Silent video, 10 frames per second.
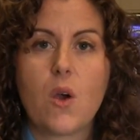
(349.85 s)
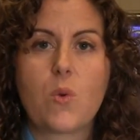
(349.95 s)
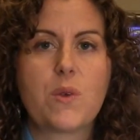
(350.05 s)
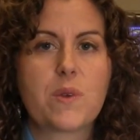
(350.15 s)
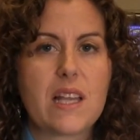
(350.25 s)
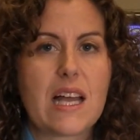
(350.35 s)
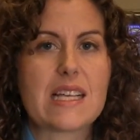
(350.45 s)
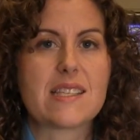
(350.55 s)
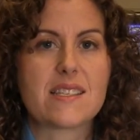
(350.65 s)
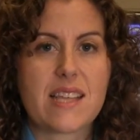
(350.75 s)
We
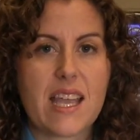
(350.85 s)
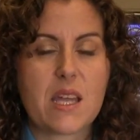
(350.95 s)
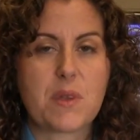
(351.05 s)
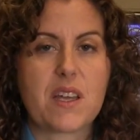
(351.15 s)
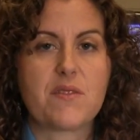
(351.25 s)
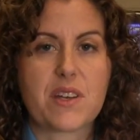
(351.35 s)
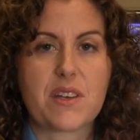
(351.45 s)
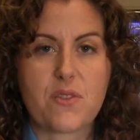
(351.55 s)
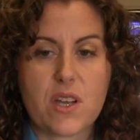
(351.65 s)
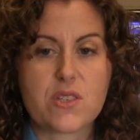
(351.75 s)
realize this can become very
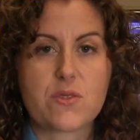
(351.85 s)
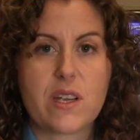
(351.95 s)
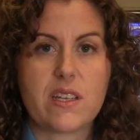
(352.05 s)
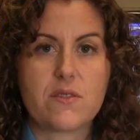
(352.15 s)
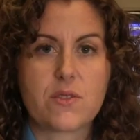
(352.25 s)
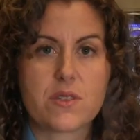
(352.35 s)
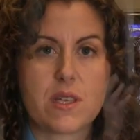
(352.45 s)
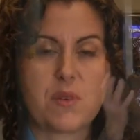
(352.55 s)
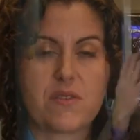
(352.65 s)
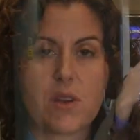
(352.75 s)
frustrating for
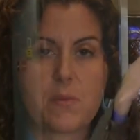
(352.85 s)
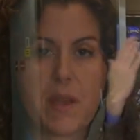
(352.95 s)
some of our